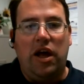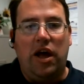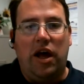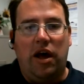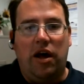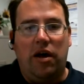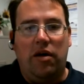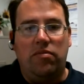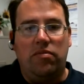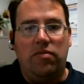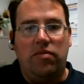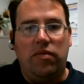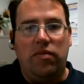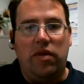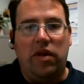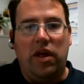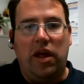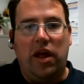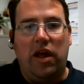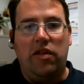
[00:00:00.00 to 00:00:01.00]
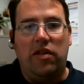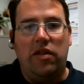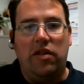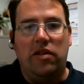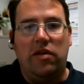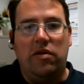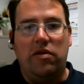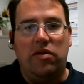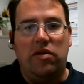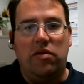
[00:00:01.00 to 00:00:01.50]
And
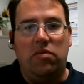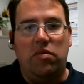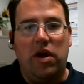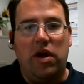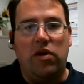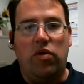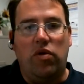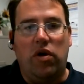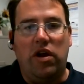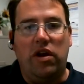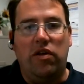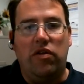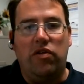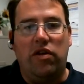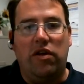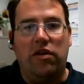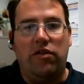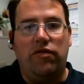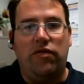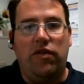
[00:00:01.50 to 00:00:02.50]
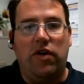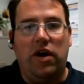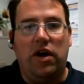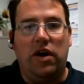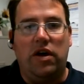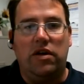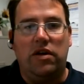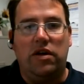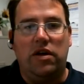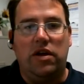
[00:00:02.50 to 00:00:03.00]
the big one is if
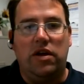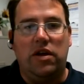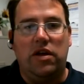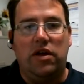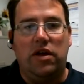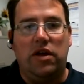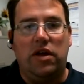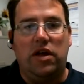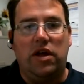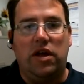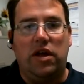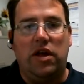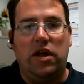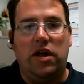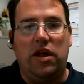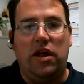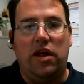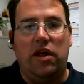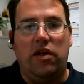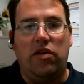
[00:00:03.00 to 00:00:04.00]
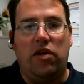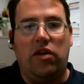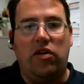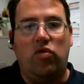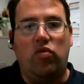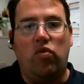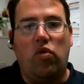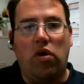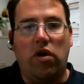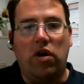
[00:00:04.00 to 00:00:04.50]
is
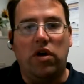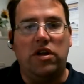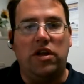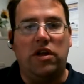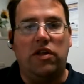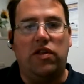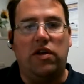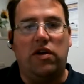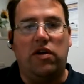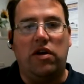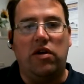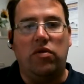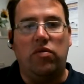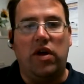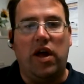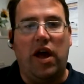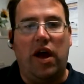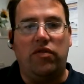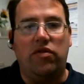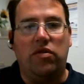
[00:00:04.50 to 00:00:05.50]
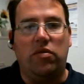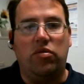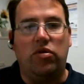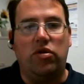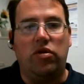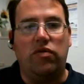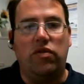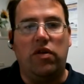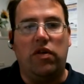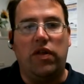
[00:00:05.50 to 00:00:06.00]
under warranty theory, we have to
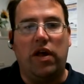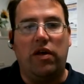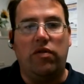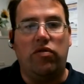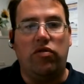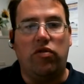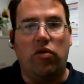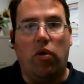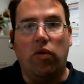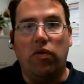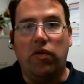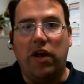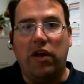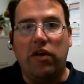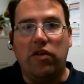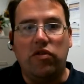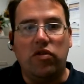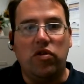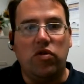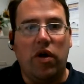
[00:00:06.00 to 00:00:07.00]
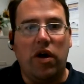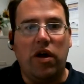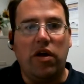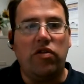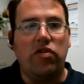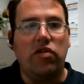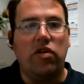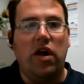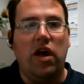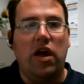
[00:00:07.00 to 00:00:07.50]
prove that they sold things to
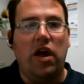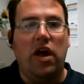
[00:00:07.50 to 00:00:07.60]
us.